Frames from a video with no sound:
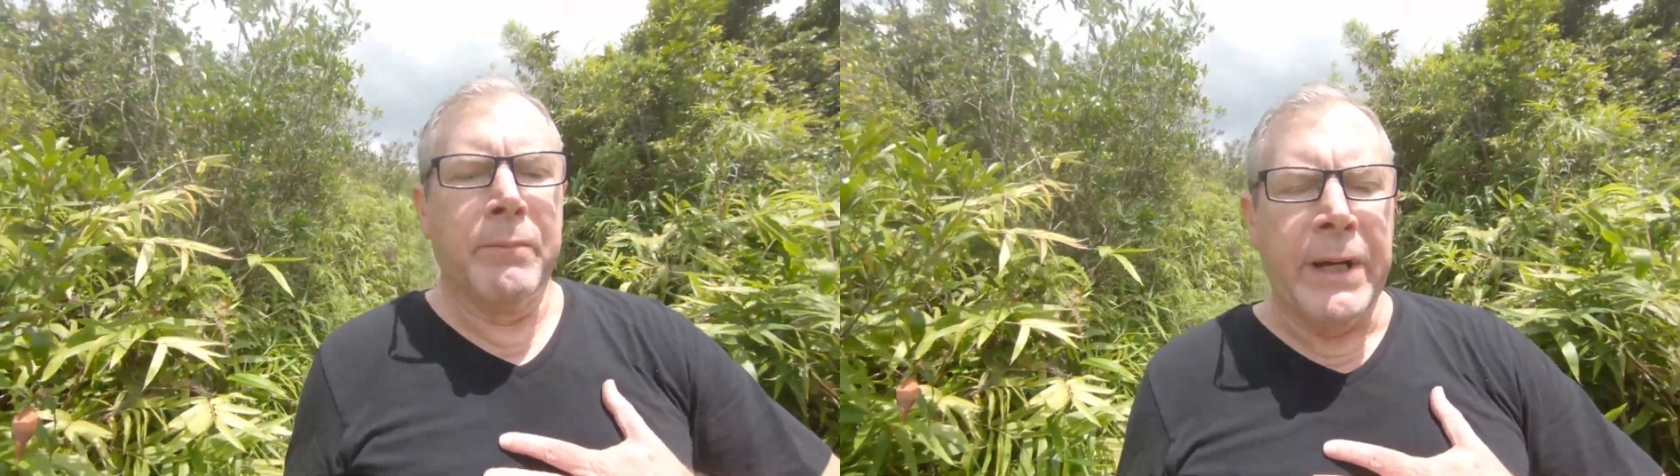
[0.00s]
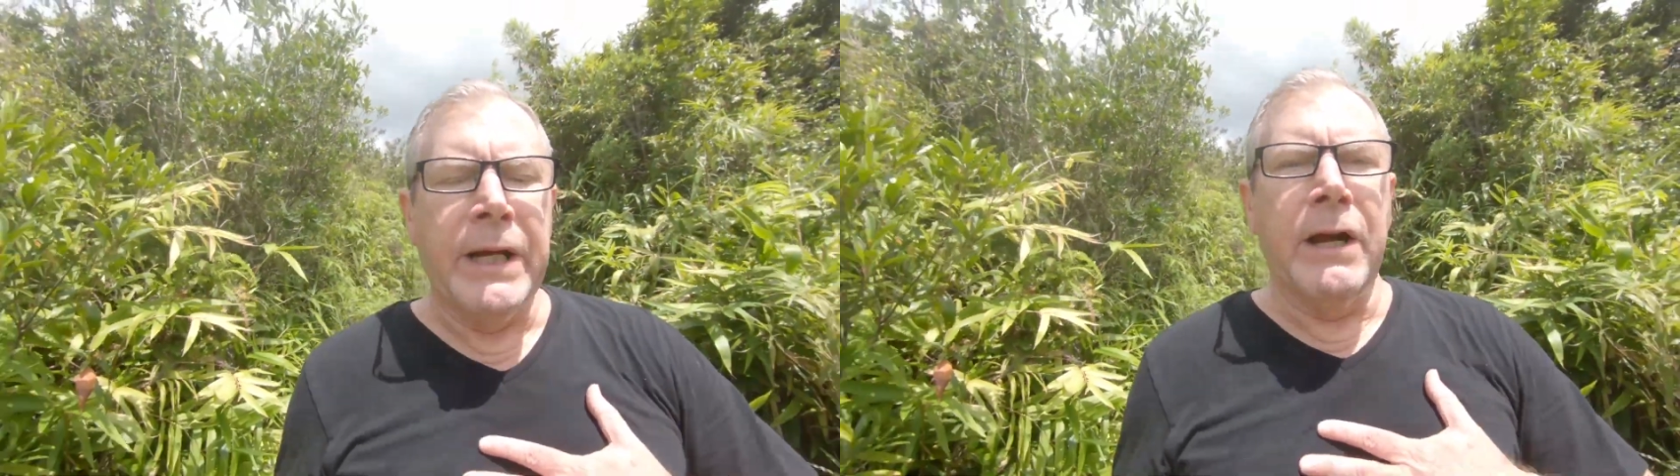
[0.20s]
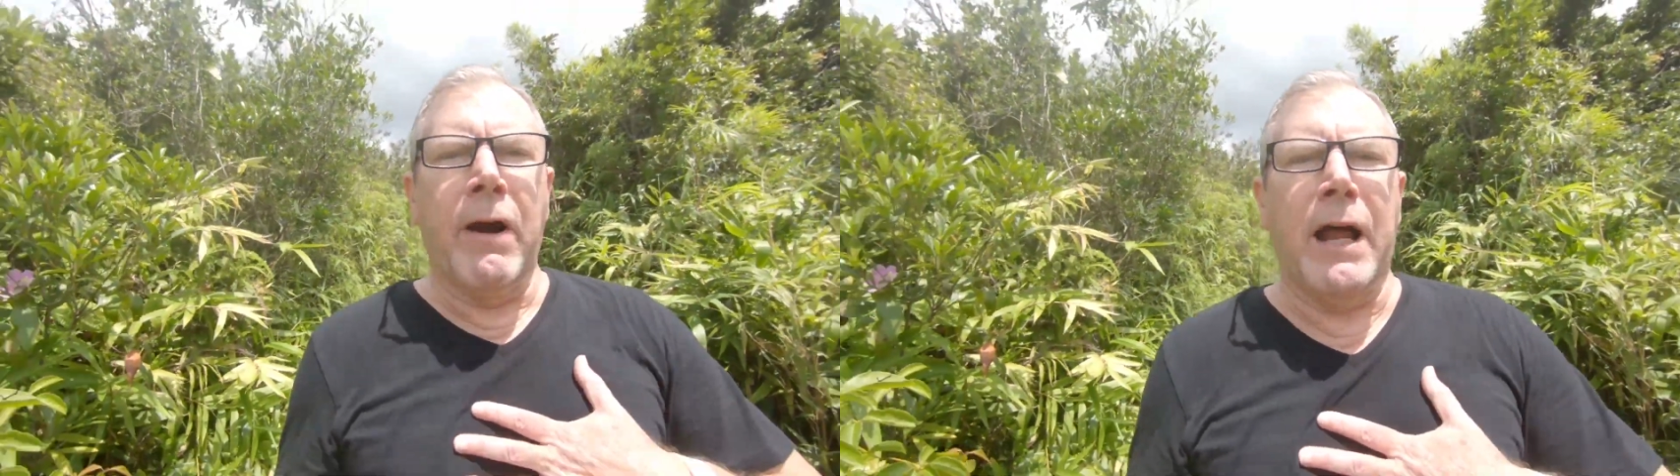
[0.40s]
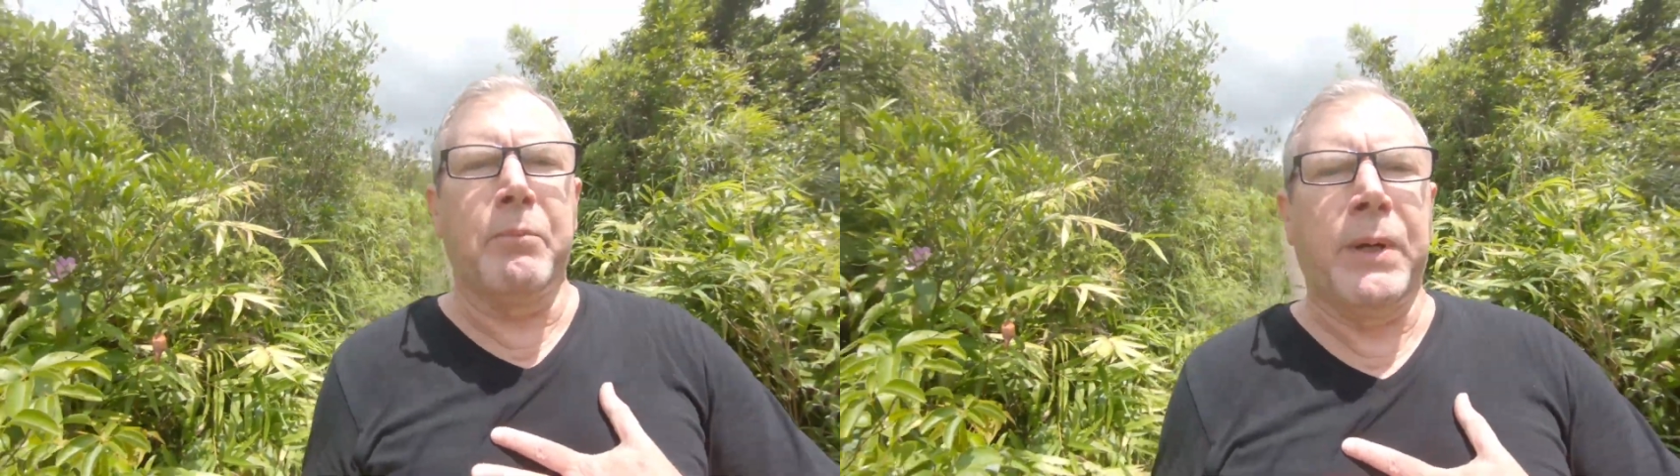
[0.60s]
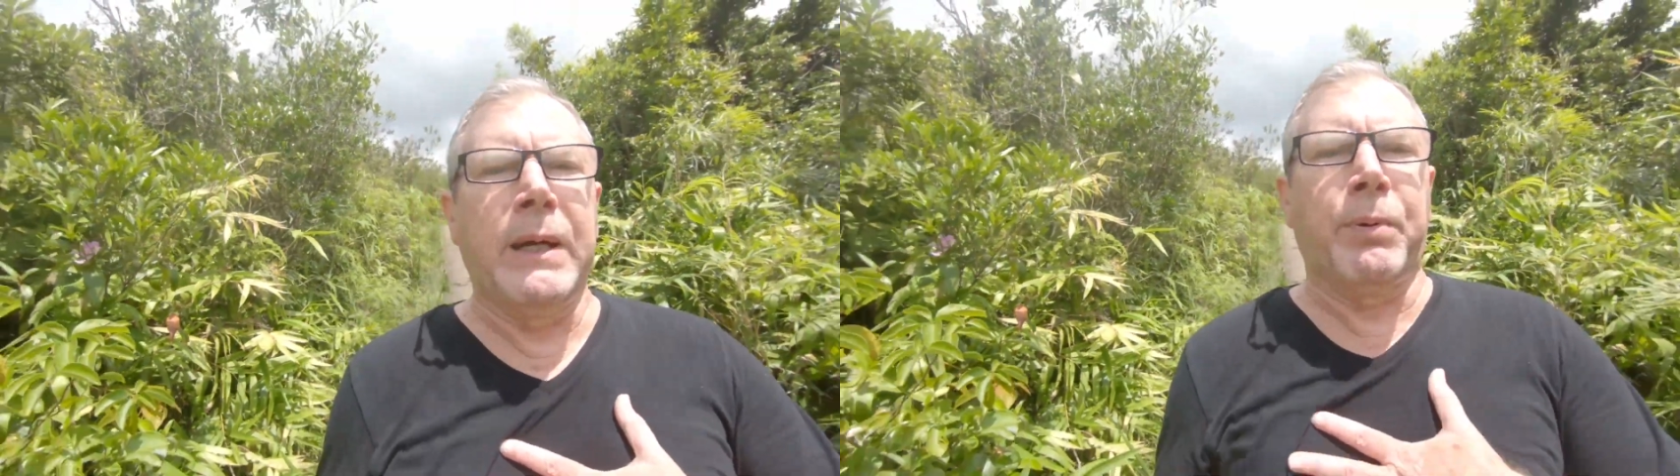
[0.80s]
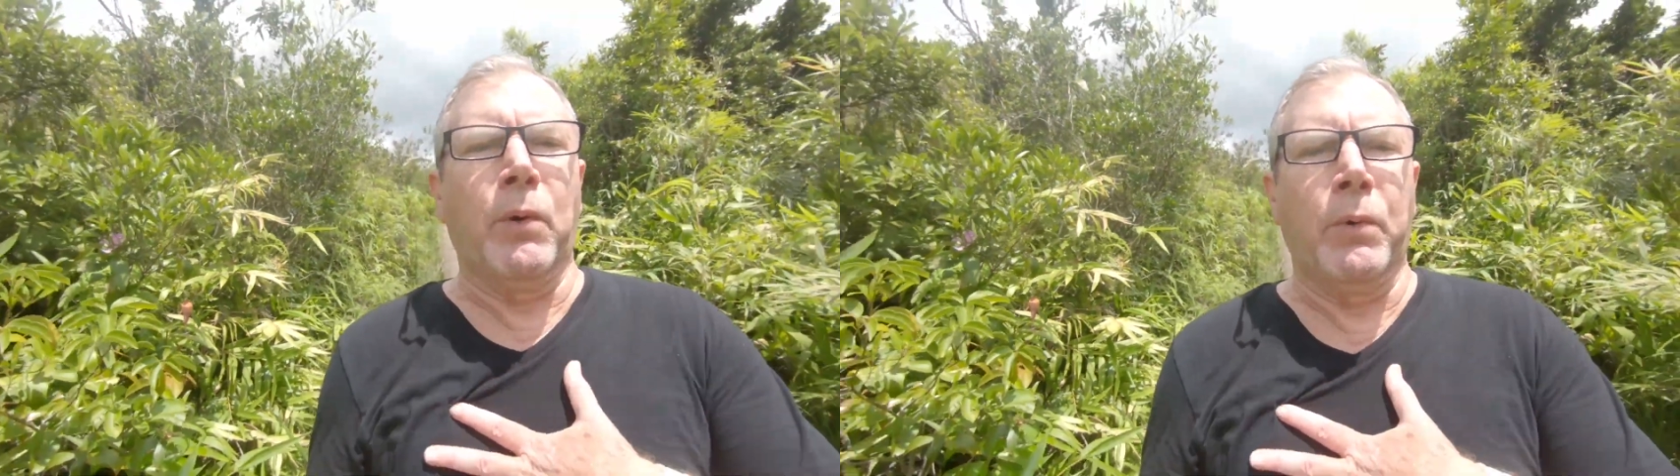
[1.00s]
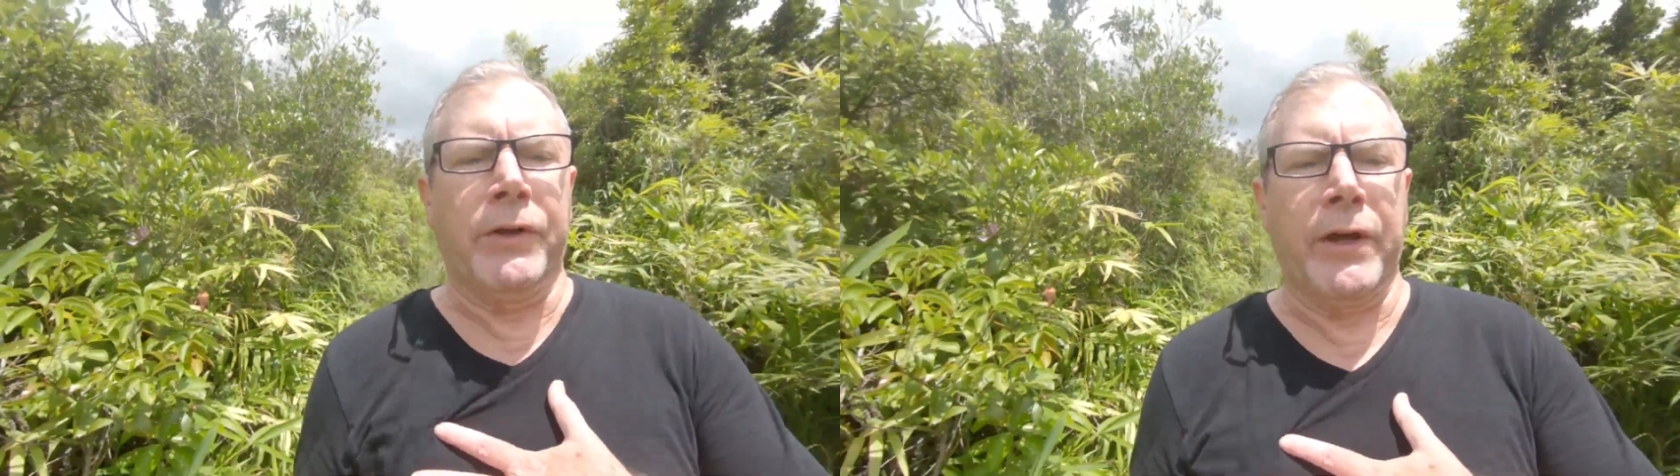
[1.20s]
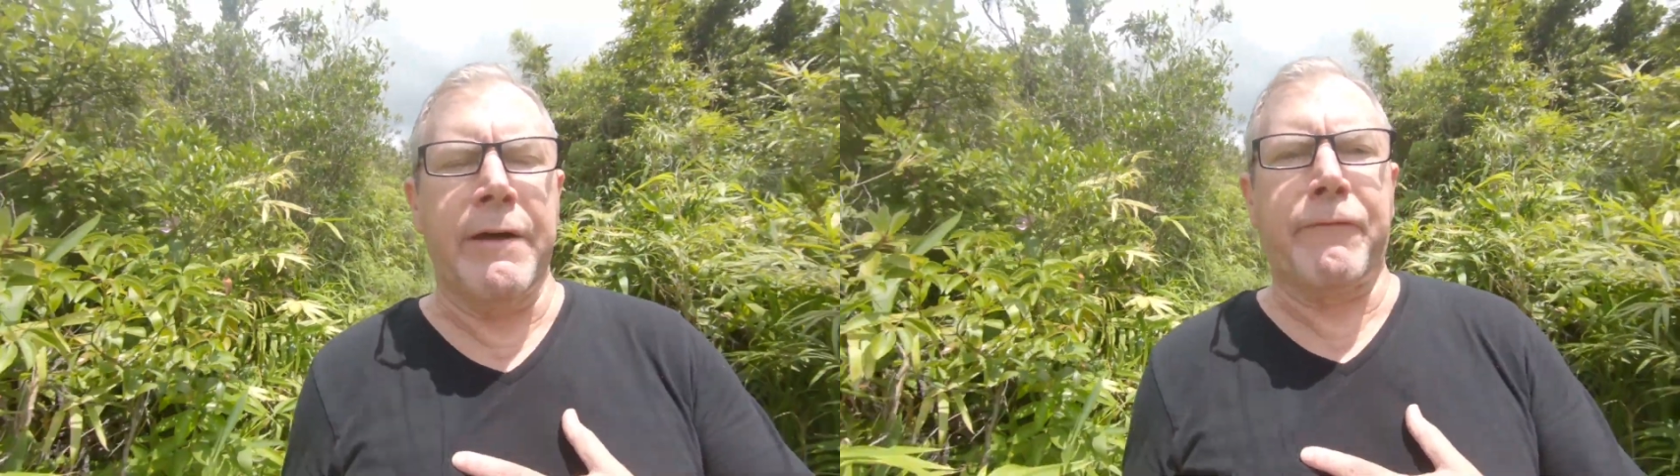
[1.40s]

being around people with a